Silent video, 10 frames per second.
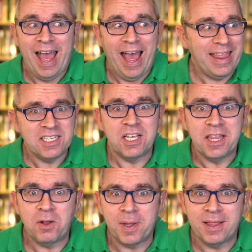And that's
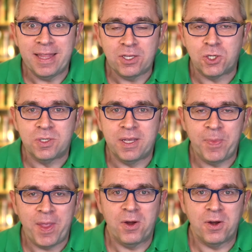a little bit like
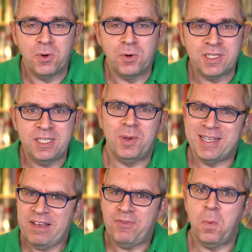choosing our courses,
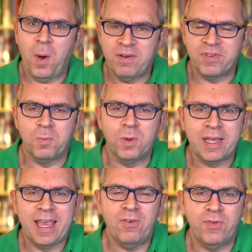because every one of them
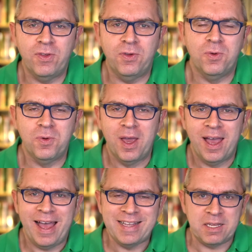will give you
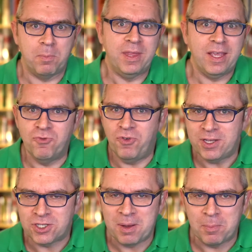something
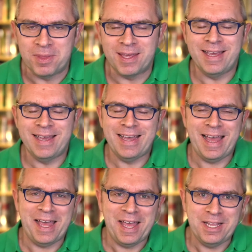rich, something
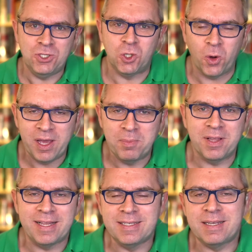
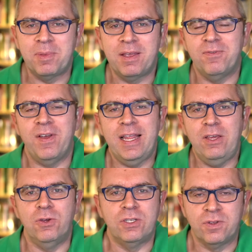enjoyable, and something
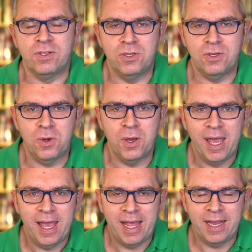very useful to you
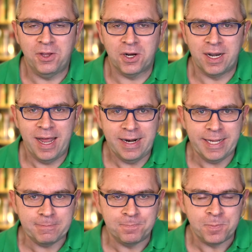in your
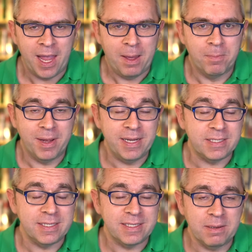learning. But
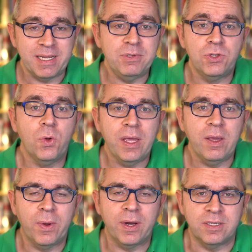it's sometimes
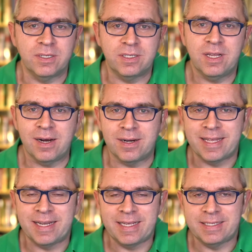knowing where to
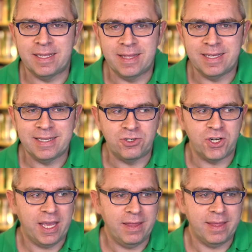start that is the
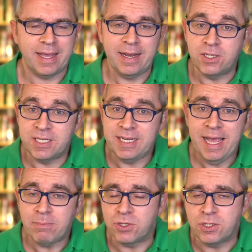tricky thing. And
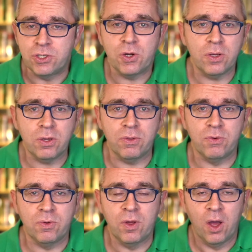today I'm going to talk you
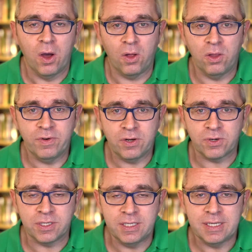through all of our
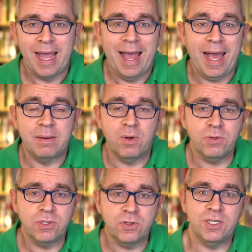courses, and I'm
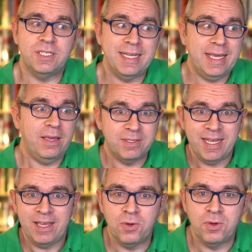also going to
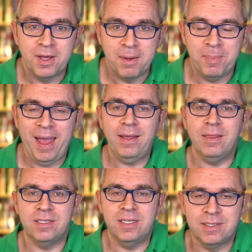take you
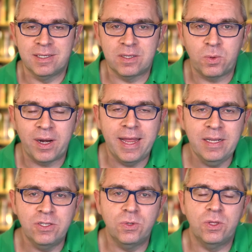behind the scenes, as it were,
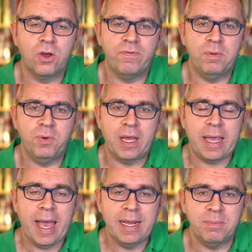into the Coffee
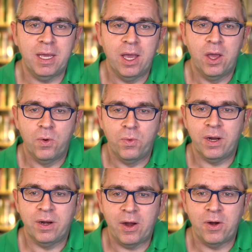Break Academy,
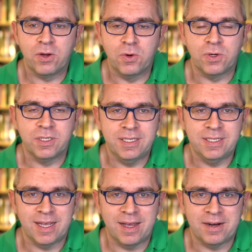where our
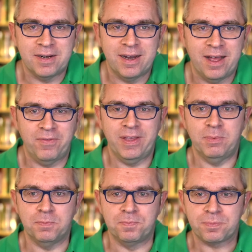courses are available.